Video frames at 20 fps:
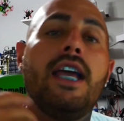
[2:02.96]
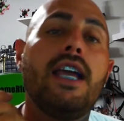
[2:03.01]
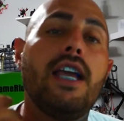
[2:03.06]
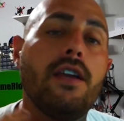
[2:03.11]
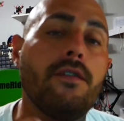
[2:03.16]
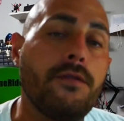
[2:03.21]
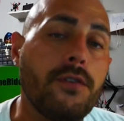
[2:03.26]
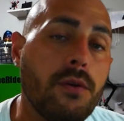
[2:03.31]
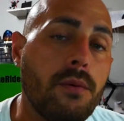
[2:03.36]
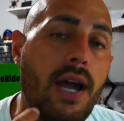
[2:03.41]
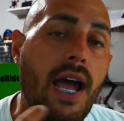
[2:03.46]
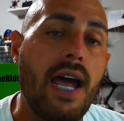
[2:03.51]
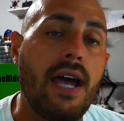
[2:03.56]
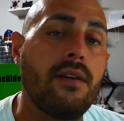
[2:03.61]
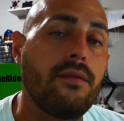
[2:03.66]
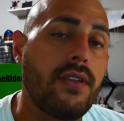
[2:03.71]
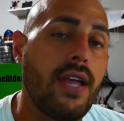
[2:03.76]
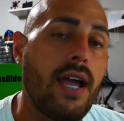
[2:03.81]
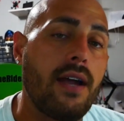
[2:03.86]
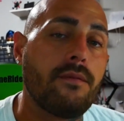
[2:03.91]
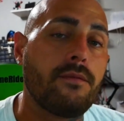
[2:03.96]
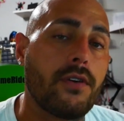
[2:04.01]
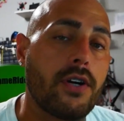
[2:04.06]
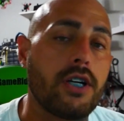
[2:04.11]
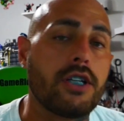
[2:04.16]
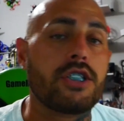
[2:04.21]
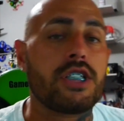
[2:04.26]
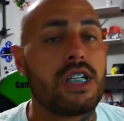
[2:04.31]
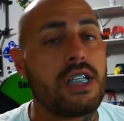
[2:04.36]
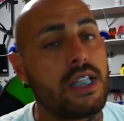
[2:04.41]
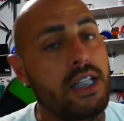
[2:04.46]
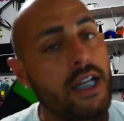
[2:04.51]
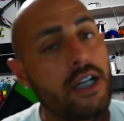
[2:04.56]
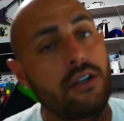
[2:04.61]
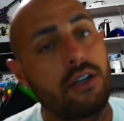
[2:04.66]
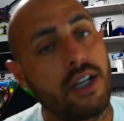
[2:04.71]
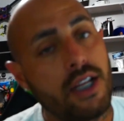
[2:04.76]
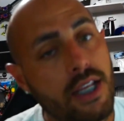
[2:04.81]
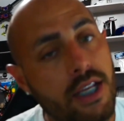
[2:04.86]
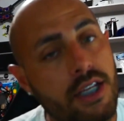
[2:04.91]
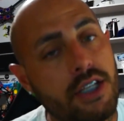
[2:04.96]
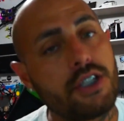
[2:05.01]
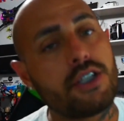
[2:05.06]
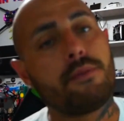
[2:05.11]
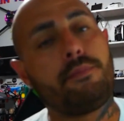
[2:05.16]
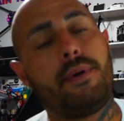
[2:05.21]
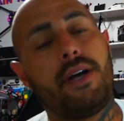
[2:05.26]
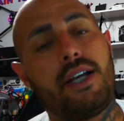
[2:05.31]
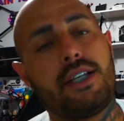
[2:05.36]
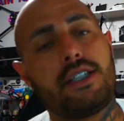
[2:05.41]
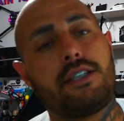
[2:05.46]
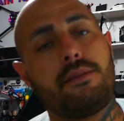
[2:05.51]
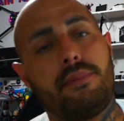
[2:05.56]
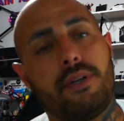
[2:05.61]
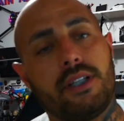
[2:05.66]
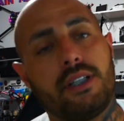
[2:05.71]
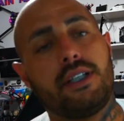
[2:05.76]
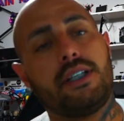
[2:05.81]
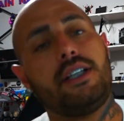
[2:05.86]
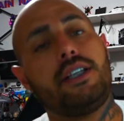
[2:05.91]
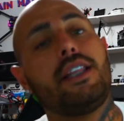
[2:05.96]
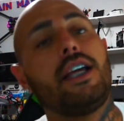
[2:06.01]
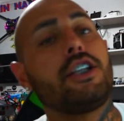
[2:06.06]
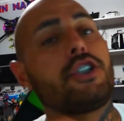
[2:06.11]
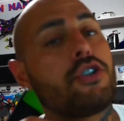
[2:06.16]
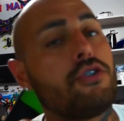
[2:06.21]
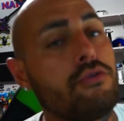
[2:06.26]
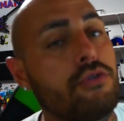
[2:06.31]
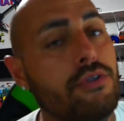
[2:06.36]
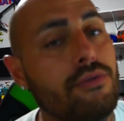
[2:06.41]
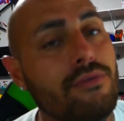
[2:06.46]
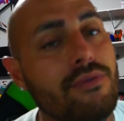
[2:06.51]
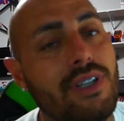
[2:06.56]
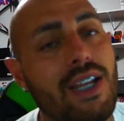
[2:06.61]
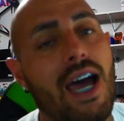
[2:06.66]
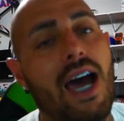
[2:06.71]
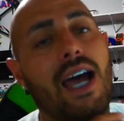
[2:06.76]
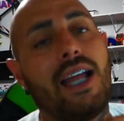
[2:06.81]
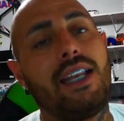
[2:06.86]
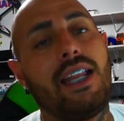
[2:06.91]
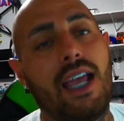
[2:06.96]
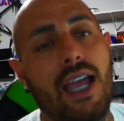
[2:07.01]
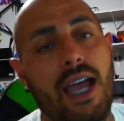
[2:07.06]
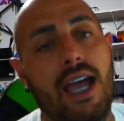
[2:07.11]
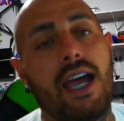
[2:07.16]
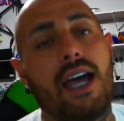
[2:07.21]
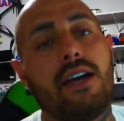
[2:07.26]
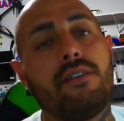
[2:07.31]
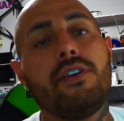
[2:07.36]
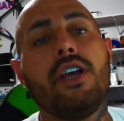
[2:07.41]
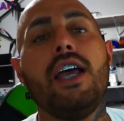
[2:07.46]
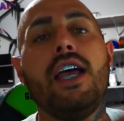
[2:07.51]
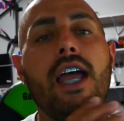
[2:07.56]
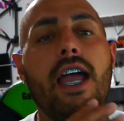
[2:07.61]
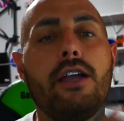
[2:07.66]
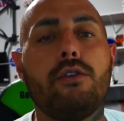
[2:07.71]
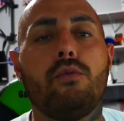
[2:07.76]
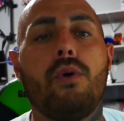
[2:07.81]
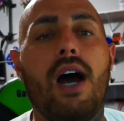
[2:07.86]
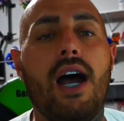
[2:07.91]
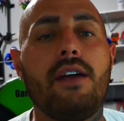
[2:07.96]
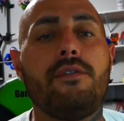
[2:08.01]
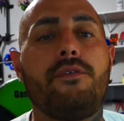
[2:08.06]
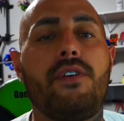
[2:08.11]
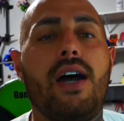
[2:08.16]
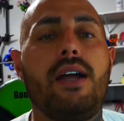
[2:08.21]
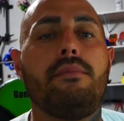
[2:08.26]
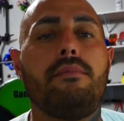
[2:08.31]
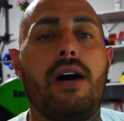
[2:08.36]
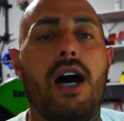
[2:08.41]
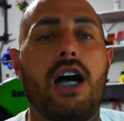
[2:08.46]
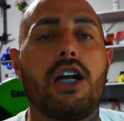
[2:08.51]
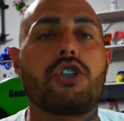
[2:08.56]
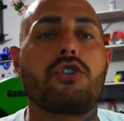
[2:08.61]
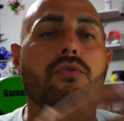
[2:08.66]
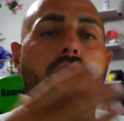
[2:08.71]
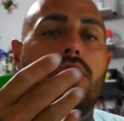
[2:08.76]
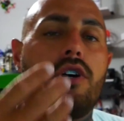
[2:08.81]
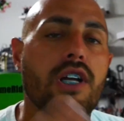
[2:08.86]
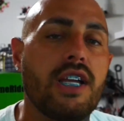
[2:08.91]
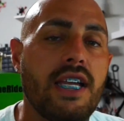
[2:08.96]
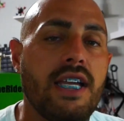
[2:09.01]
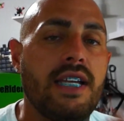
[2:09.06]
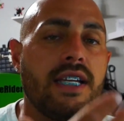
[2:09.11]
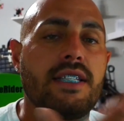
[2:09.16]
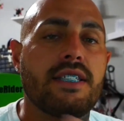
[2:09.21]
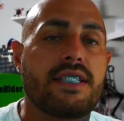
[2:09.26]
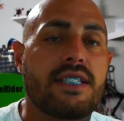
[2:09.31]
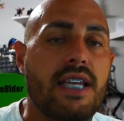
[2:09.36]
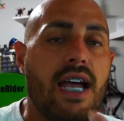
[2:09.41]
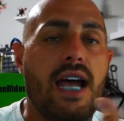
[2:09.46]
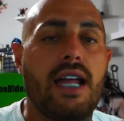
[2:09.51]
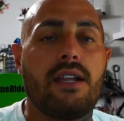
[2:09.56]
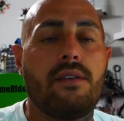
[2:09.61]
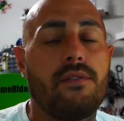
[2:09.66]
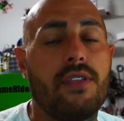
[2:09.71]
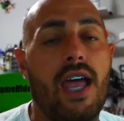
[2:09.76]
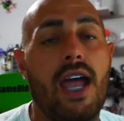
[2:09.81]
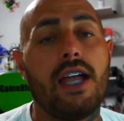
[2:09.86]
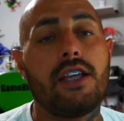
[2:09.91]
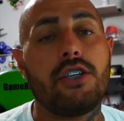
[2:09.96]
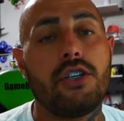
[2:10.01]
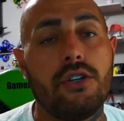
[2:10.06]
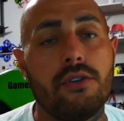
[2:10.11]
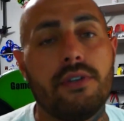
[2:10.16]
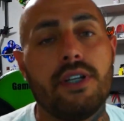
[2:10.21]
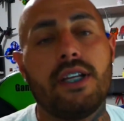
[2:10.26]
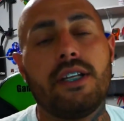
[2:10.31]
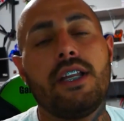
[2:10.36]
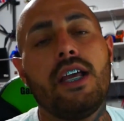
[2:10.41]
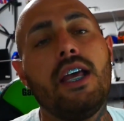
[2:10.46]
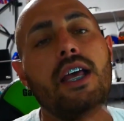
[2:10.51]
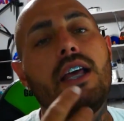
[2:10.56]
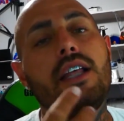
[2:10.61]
If you have that version, there is a possibility that you do not have a Wi-Fi module inside of that unit.